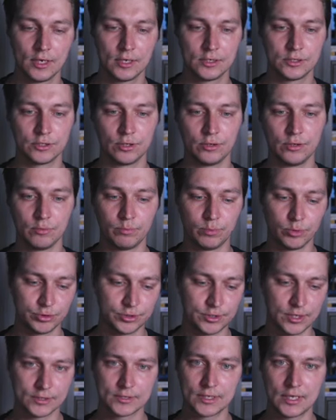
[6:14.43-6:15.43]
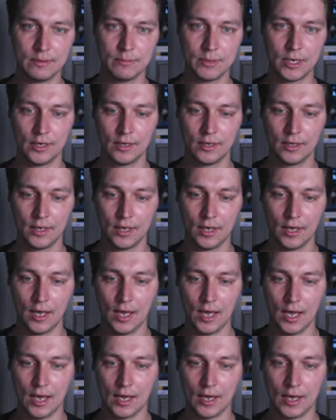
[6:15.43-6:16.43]
So you push the schema
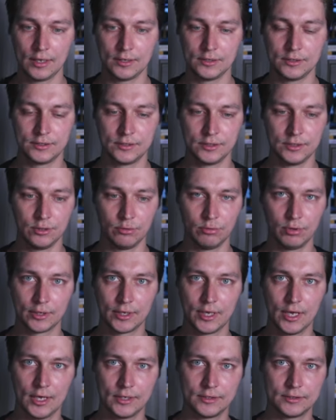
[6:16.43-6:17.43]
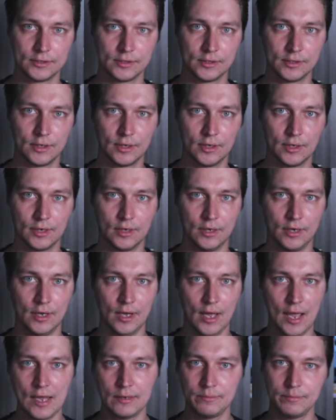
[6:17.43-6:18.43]
and you will get
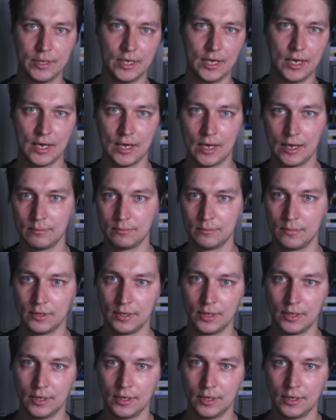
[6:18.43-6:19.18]
NPM,